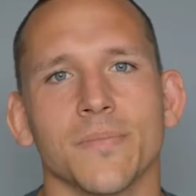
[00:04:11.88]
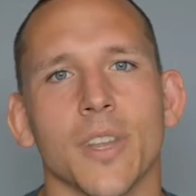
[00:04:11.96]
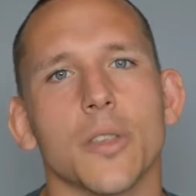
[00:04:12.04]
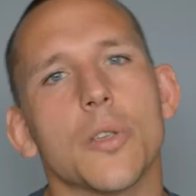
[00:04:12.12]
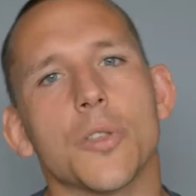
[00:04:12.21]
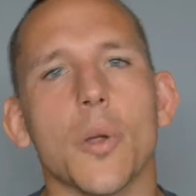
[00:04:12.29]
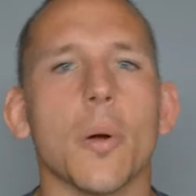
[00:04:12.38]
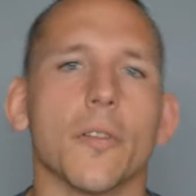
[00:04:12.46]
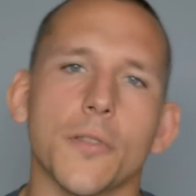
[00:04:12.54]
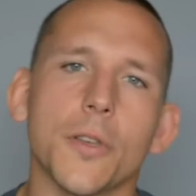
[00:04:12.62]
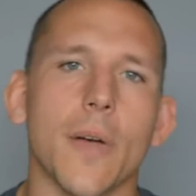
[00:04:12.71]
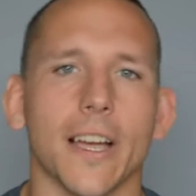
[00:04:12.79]
You throw a
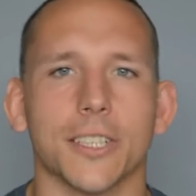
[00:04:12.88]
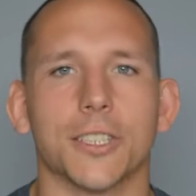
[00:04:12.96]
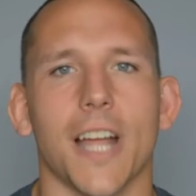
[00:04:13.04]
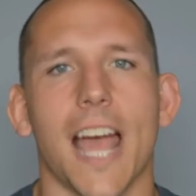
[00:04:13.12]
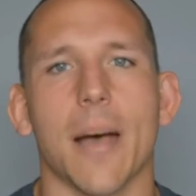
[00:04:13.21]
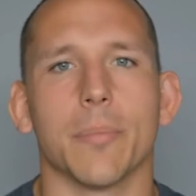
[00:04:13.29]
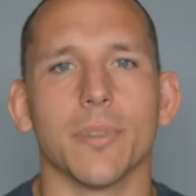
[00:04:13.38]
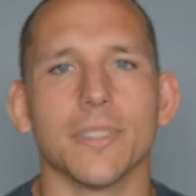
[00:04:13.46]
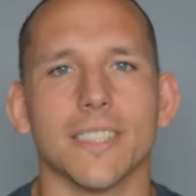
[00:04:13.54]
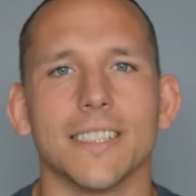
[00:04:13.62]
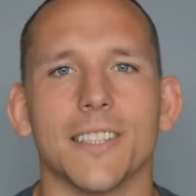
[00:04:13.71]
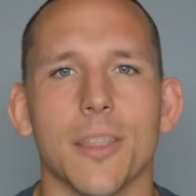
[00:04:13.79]
few extra
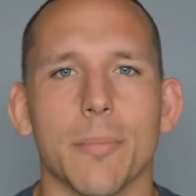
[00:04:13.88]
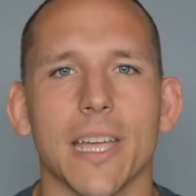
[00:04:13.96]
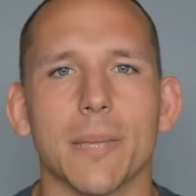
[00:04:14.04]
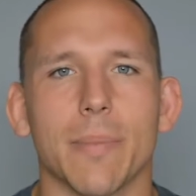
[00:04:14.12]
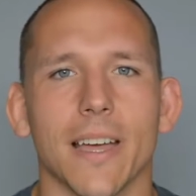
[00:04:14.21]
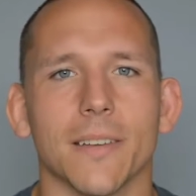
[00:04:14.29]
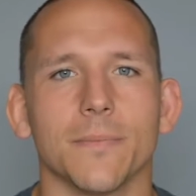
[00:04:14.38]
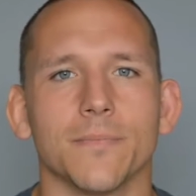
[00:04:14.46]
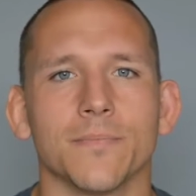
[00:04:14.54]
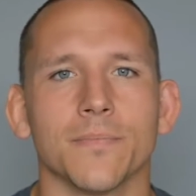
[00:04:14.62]
apples into the pig pen